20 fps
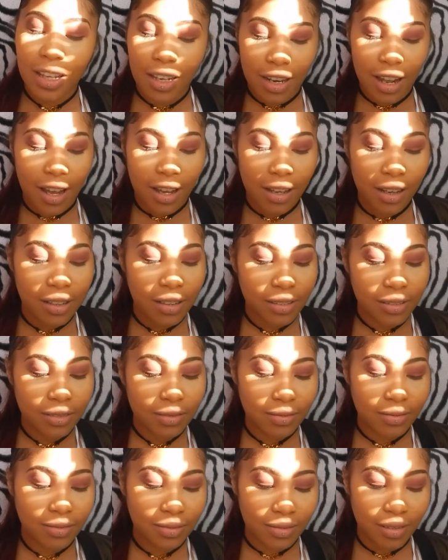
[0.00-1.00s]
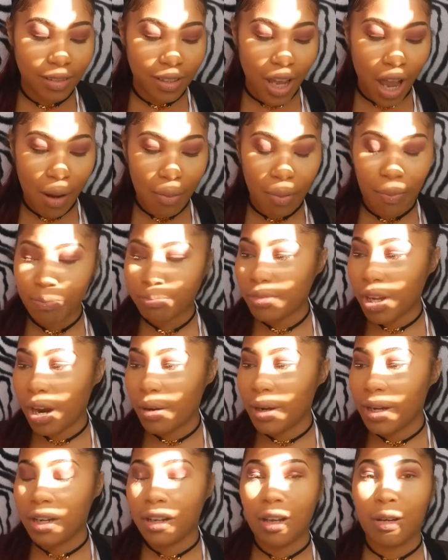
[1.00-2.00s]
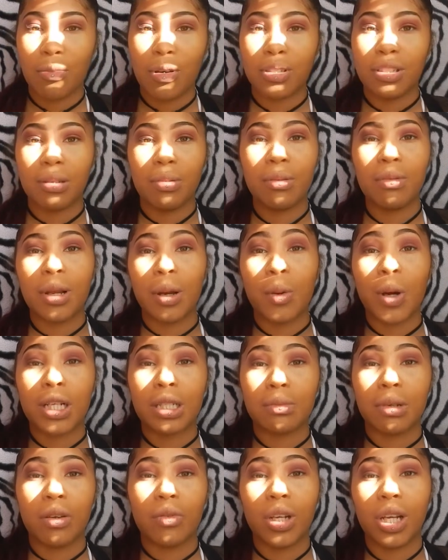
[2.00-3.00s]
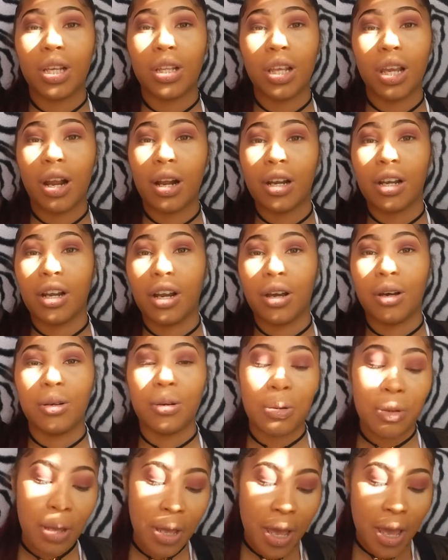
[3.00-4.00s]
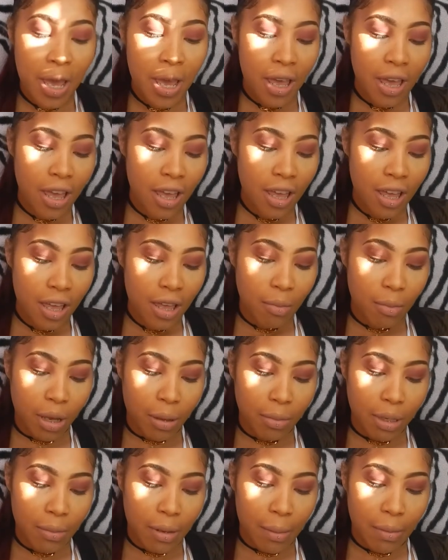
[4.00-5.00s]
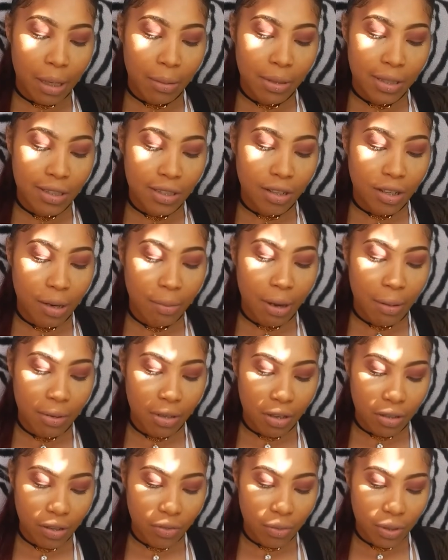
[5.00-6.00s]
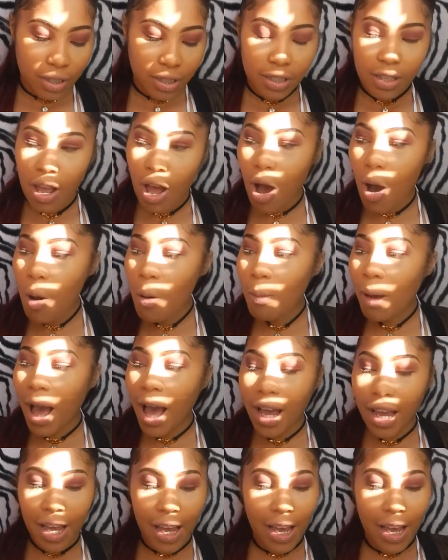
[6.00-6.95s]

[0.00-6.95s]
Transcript: Nah. Y'all already know. Most of the people that watch my video, they already know. Not me and my baby, so they probably don't know today. Oh my!